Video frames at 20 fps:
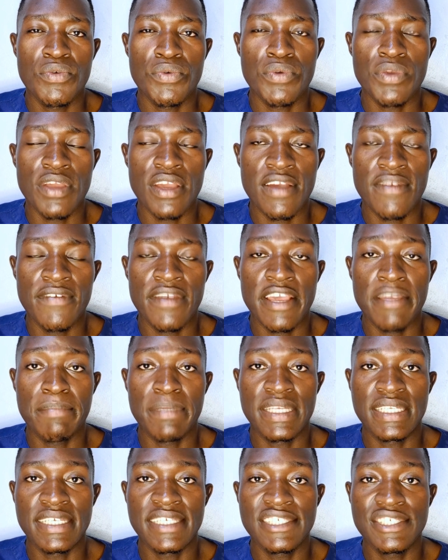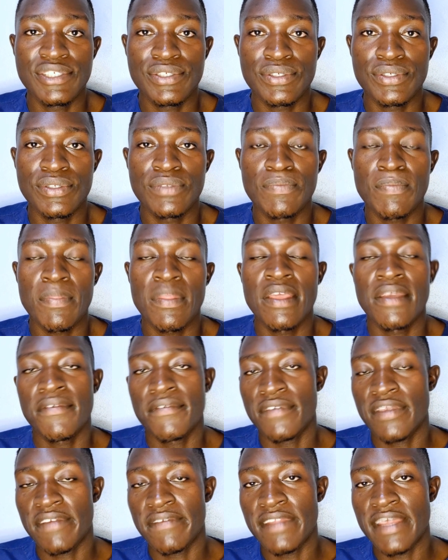we have hypertension,
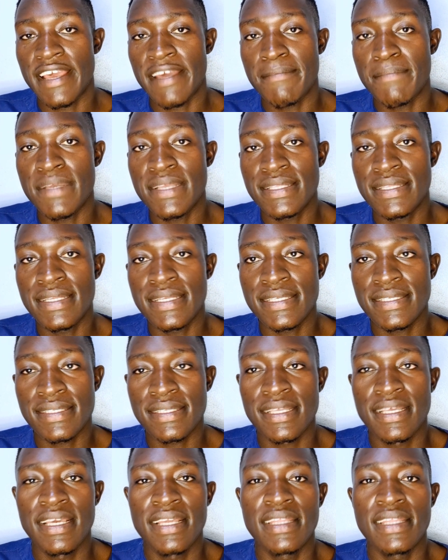we have diabetes.